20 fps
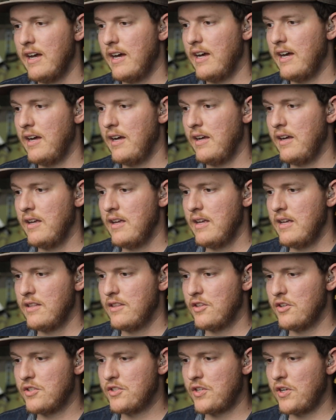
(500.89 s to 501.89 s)

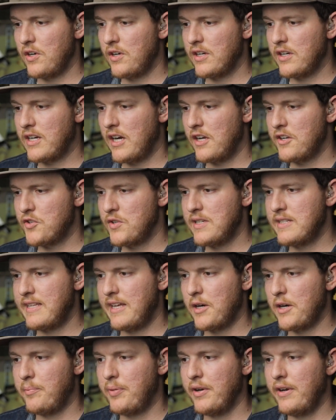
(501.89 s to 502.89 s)
there's certain countries
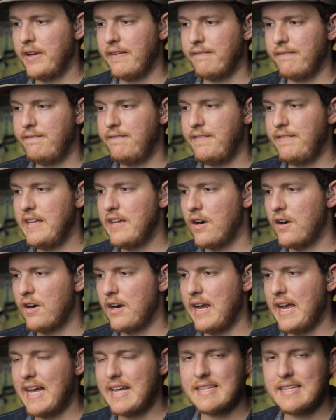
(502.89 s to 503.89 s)
that are putting VR
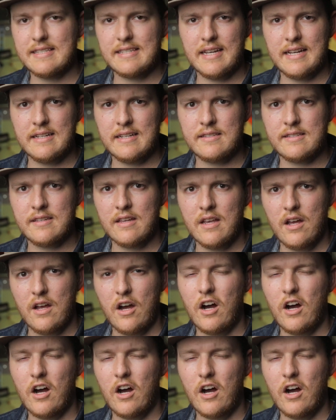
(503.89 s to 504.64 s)
headsets